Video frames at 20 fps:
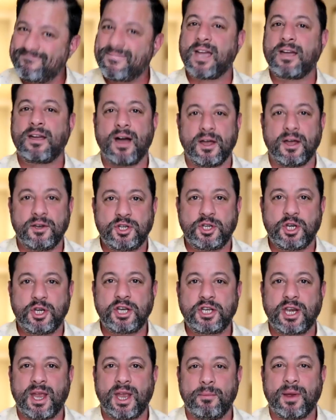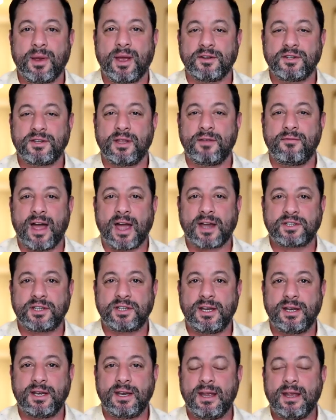God's judging him because of the
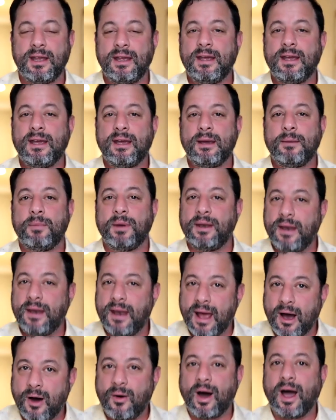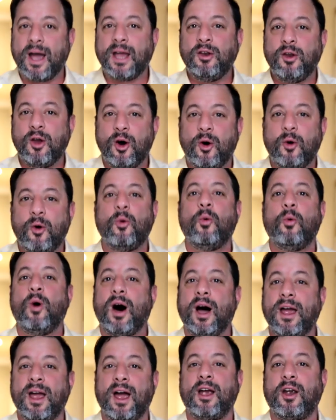vaccine. But now I know
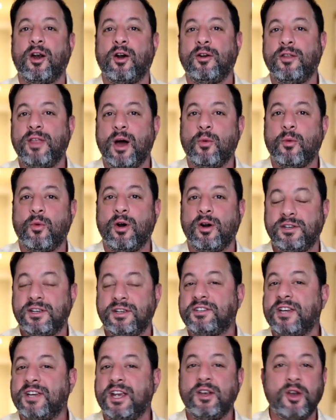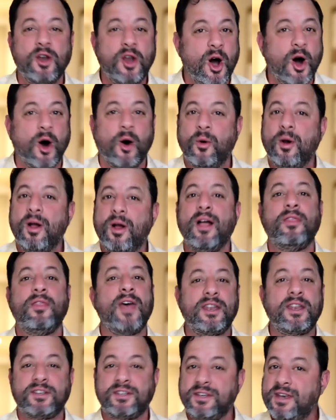why I heard that word, to say, no, that
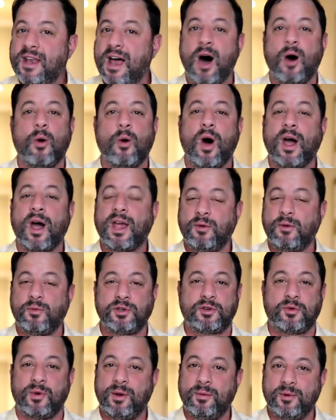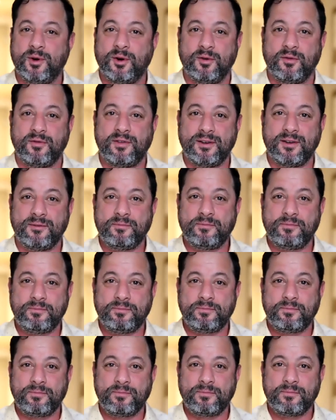is not why he was removed.
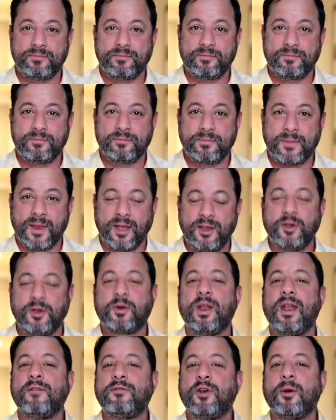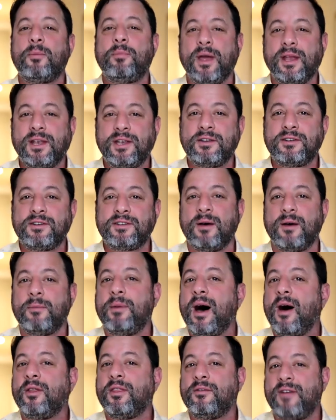Now, you can have your opinions
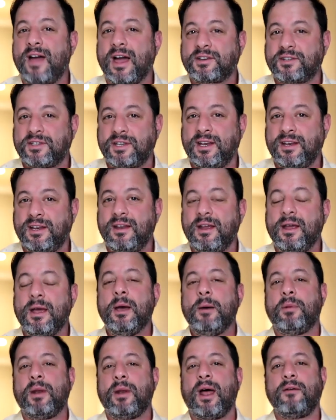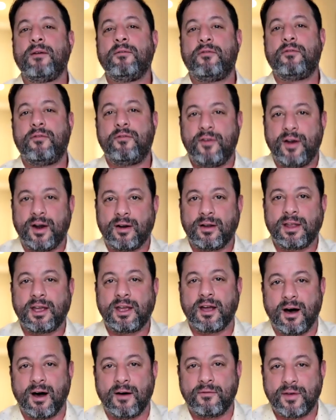about the vaccine, but I am fairly
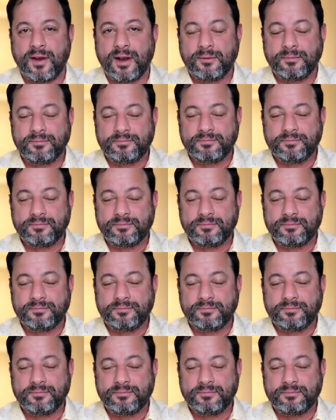confident